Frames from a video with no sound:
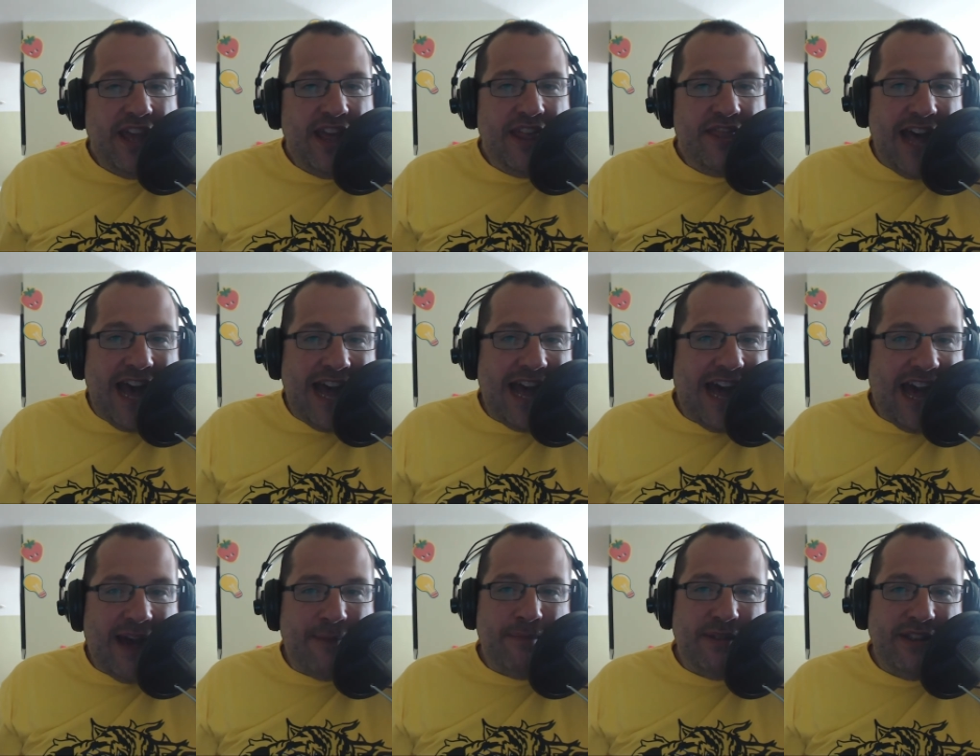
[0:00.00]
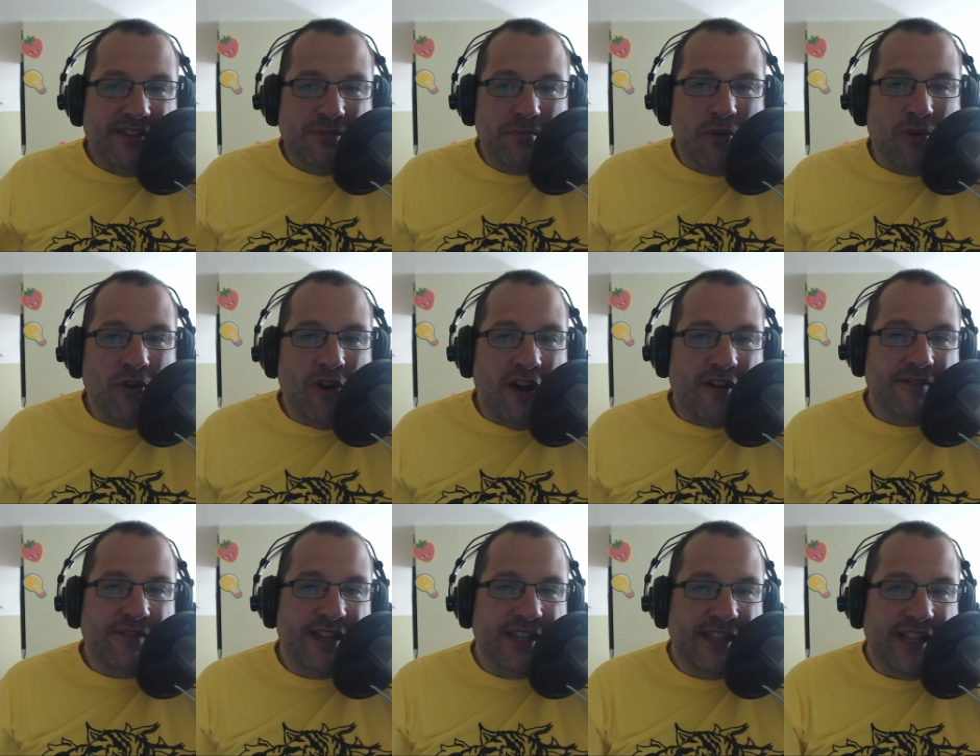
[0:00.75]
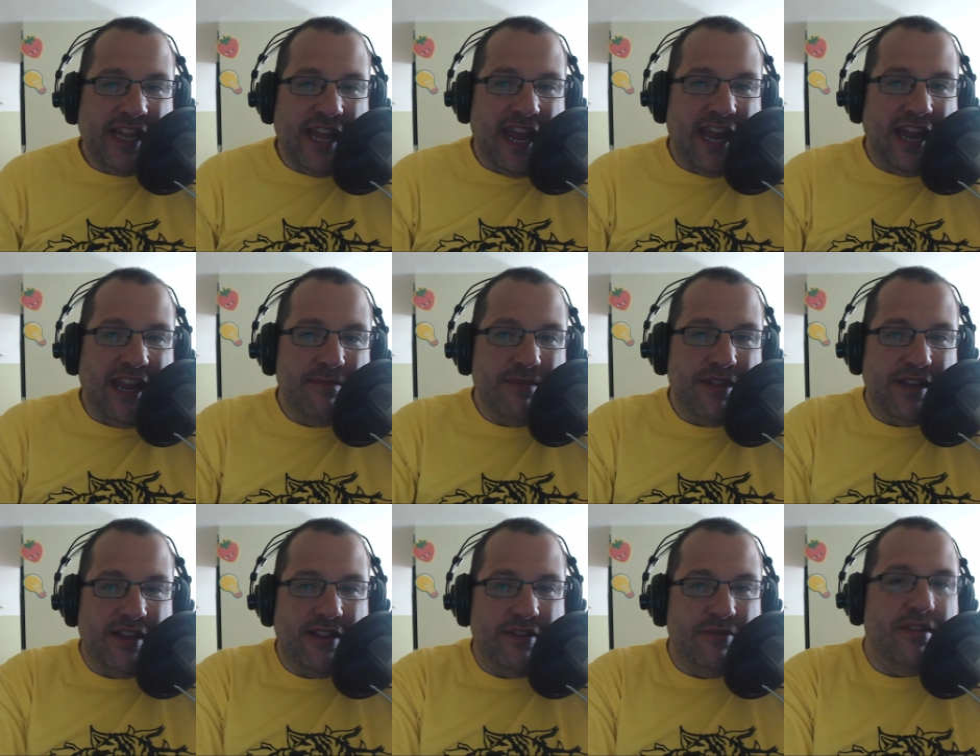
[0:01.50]
That happens more often in the game
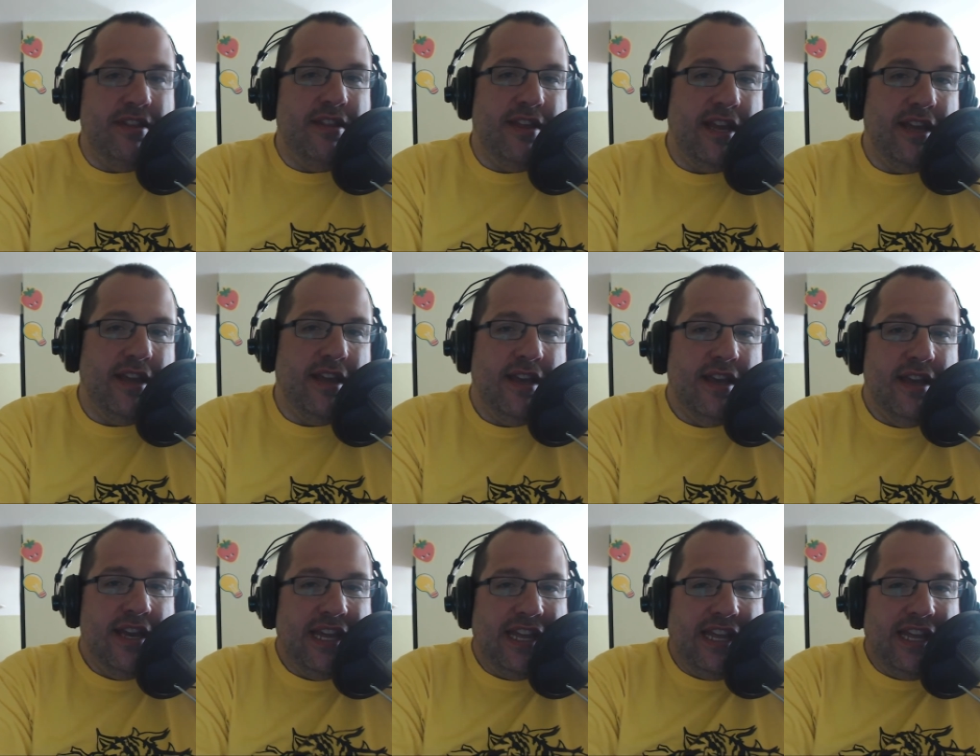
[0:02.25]
than you'd think.